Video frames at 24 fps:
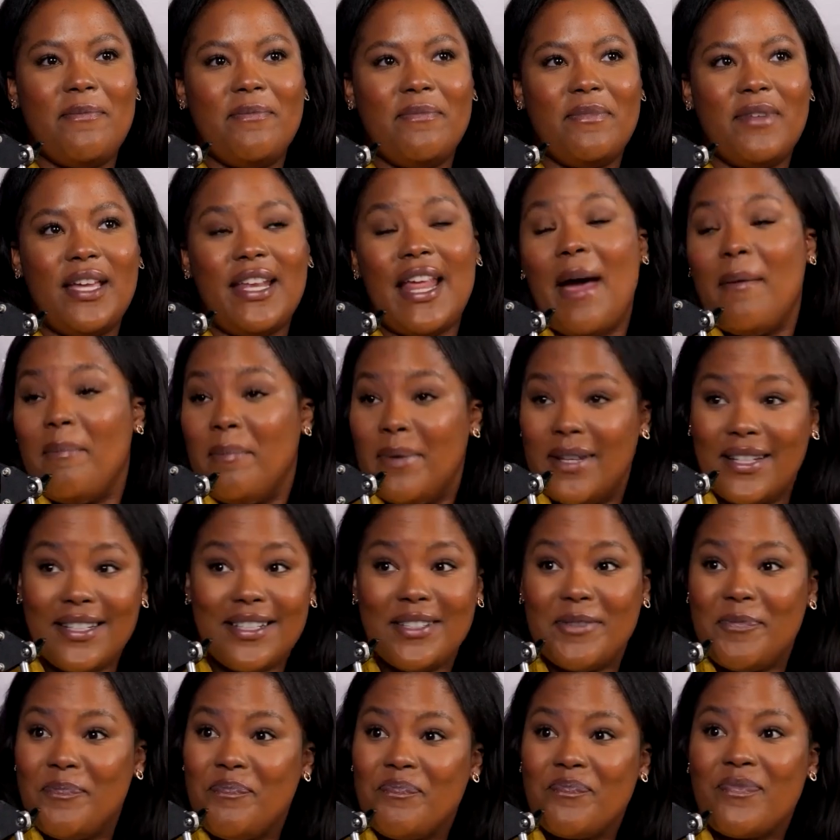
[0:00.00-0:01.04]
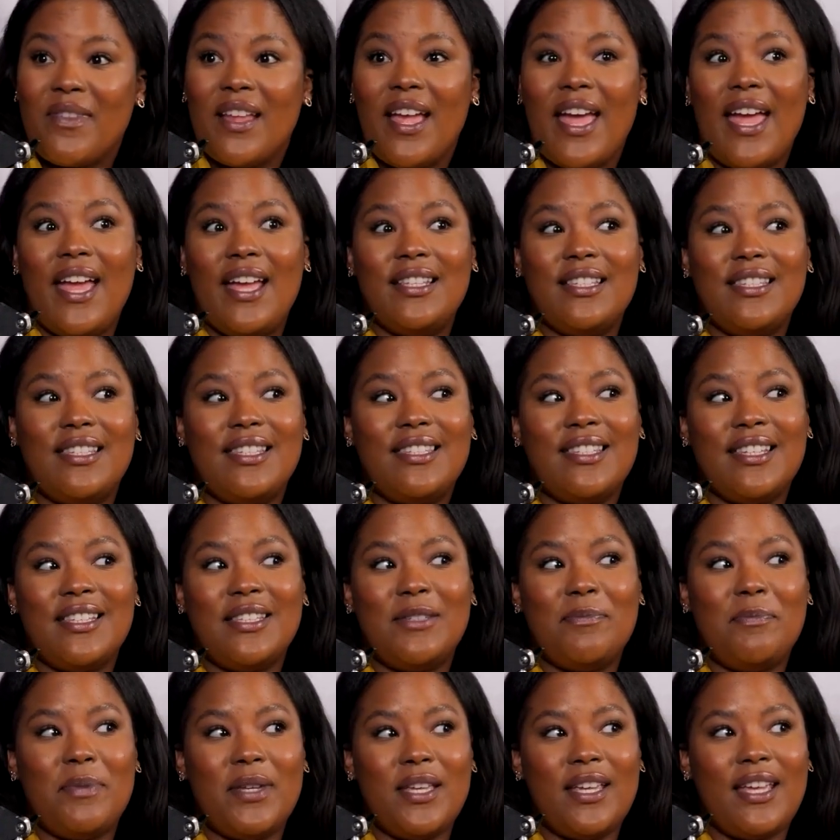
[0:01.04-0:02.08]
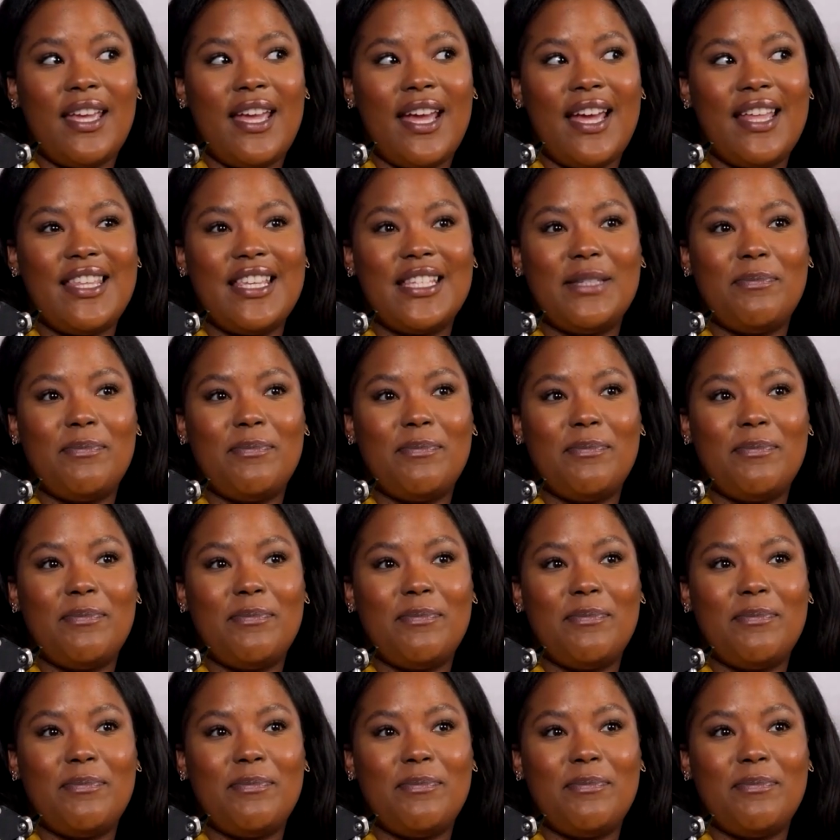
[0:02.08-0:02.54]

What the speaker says: it happened. And since being here, there's